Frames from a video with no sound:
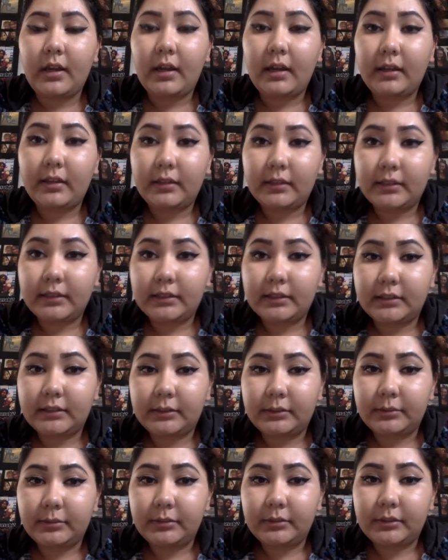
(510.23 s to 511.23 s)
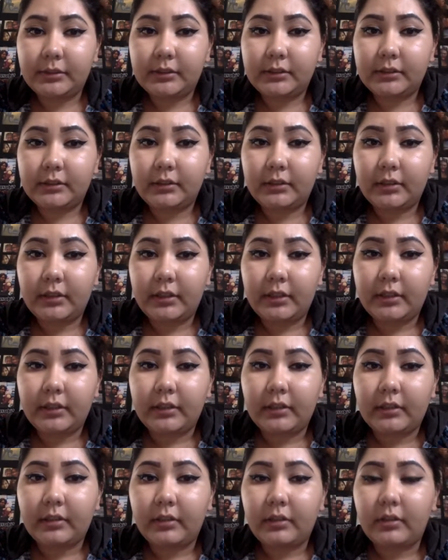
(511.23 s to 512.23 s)
and less notes,
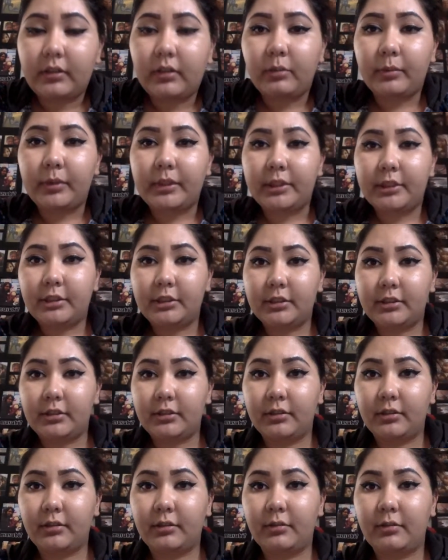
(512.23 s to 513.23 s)
which